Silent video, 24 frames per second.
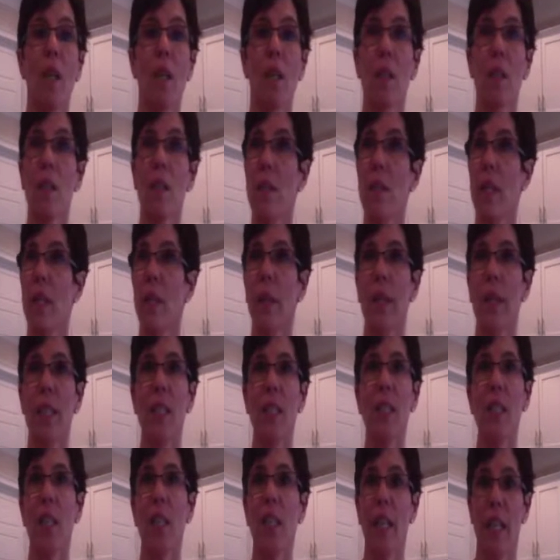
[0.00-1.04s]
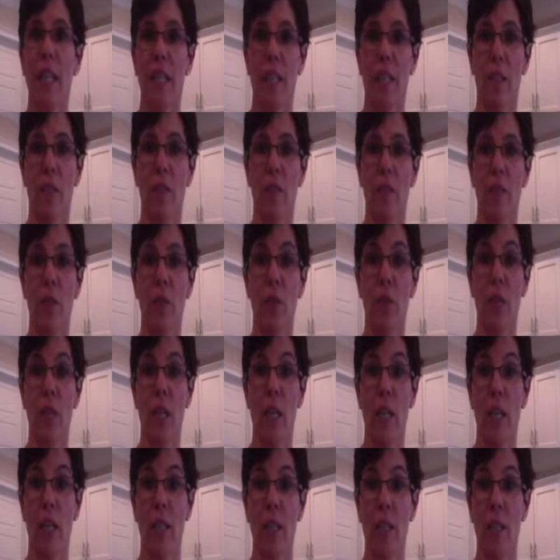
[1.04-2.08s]
these are the last few
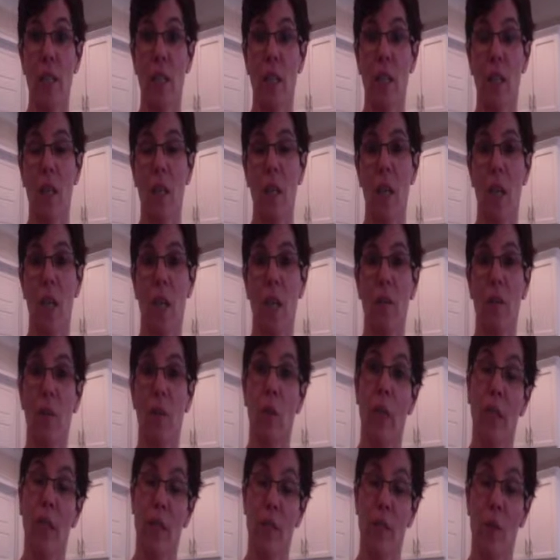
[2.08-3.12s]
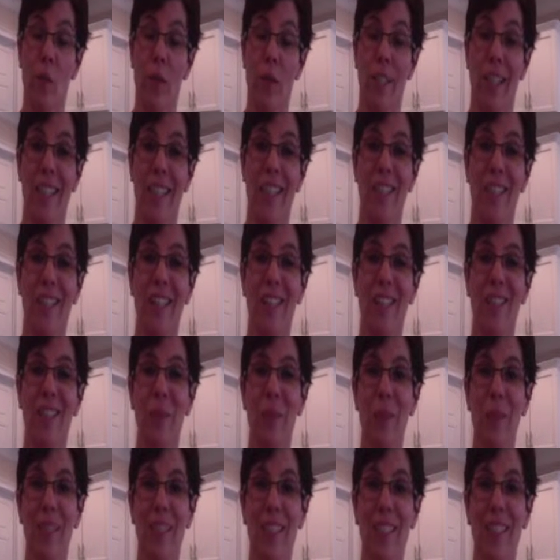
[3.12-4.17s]
days of the last 4 days of
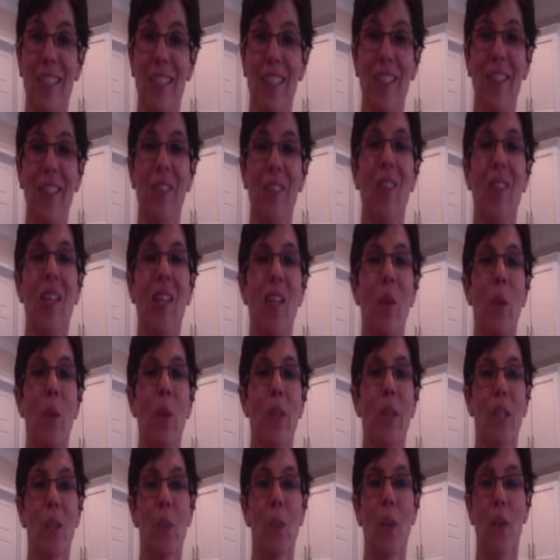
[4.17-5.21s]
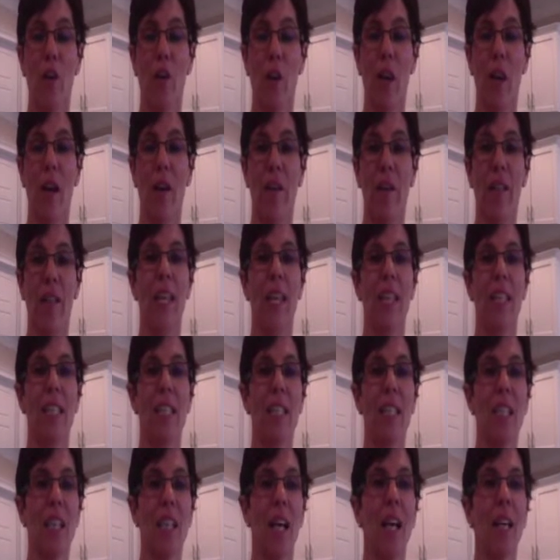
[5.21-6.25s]
week two, which is where you're having that
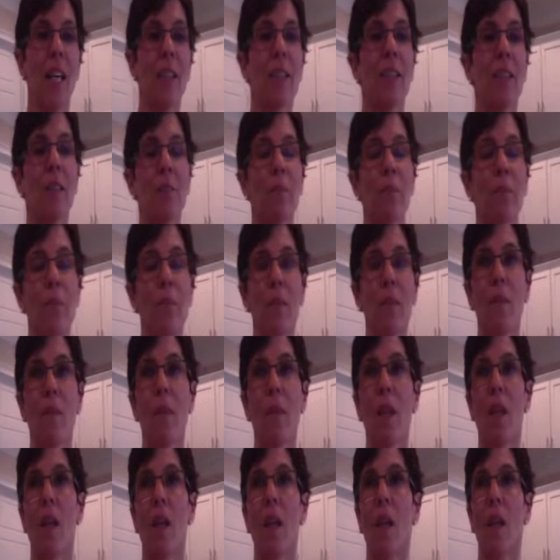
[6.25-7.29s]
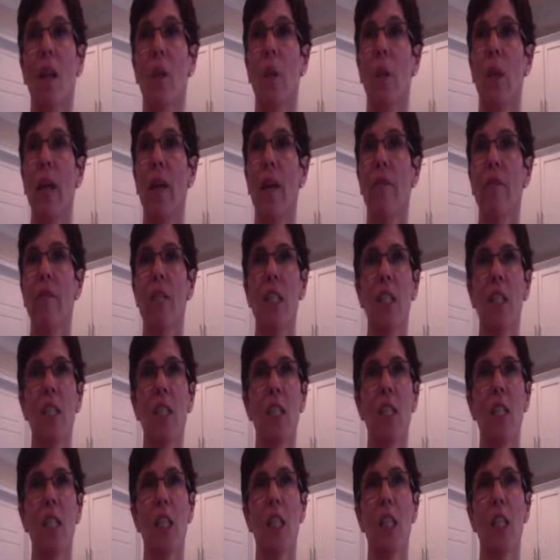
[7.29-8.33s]
detox. We have things
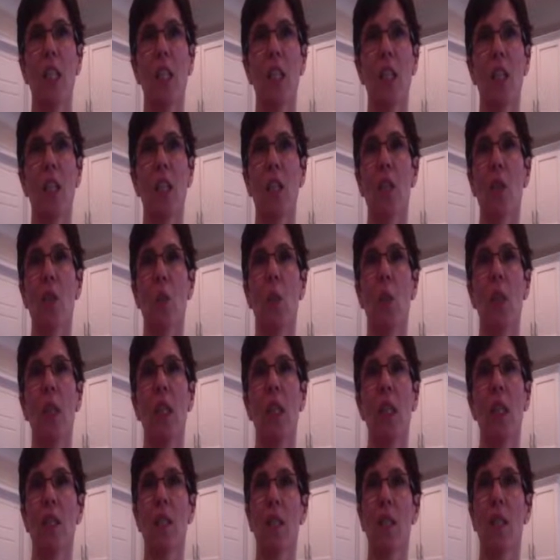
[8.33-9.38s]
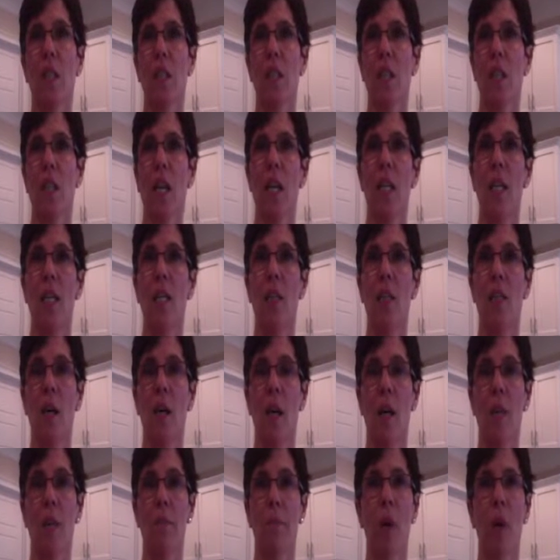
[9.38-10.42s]
to eat this week, such as
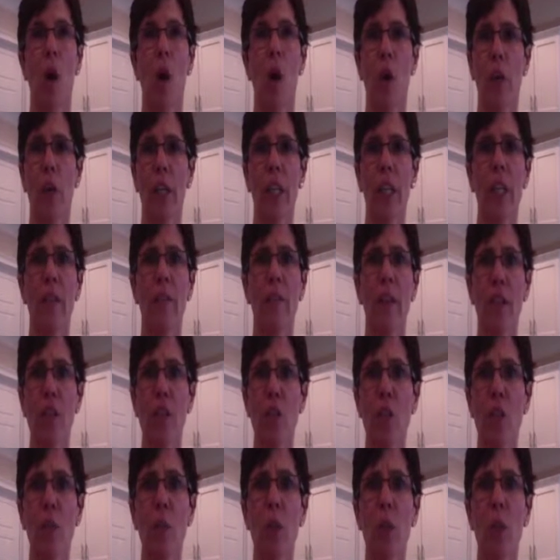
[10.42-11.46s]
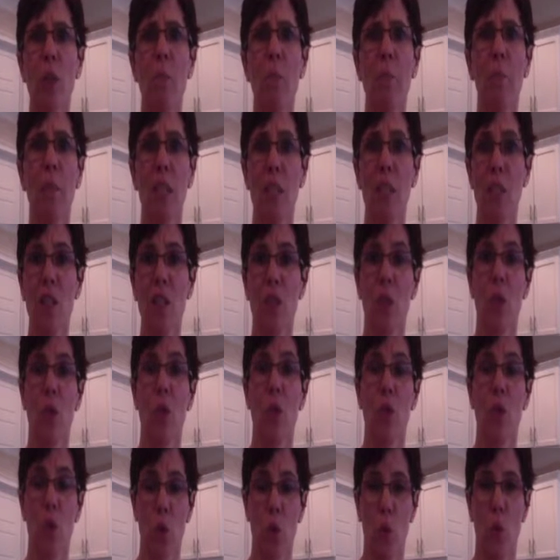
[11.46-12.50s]
hearty vegetable miso
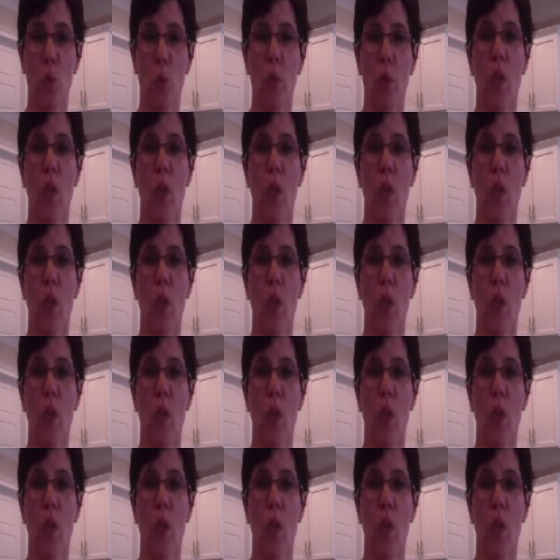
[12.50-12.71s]
soup,